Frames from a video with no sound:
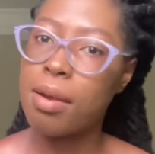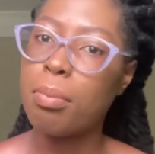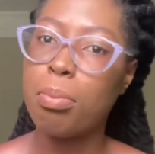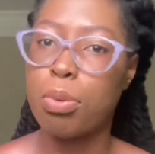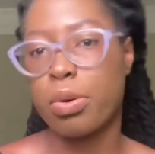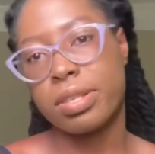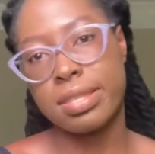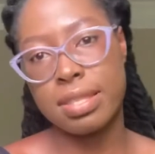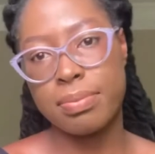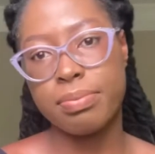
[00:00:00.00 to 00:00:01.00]
books
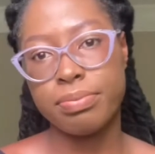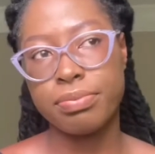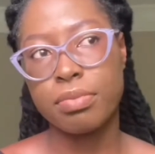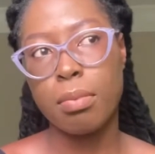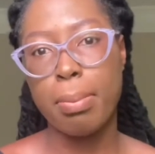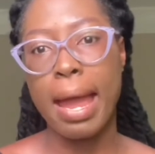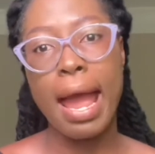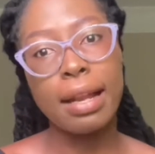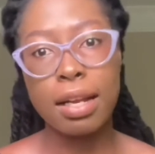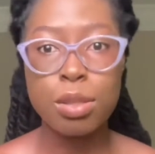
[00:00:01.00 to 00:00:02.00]
by Anna
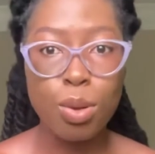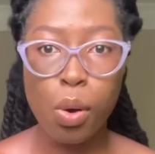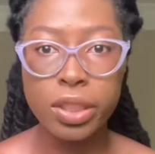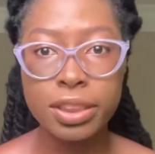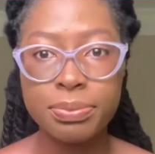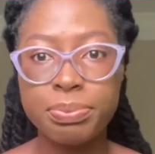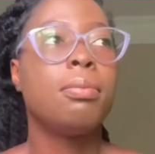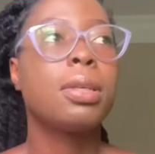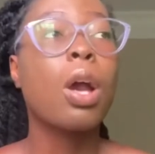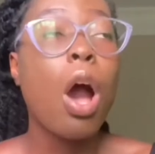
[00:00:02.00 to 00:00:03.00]
Todd,
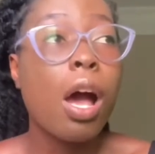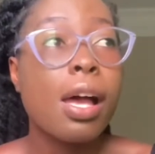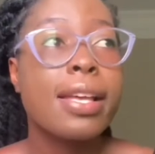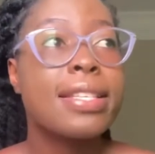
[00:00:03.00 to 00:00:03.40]
because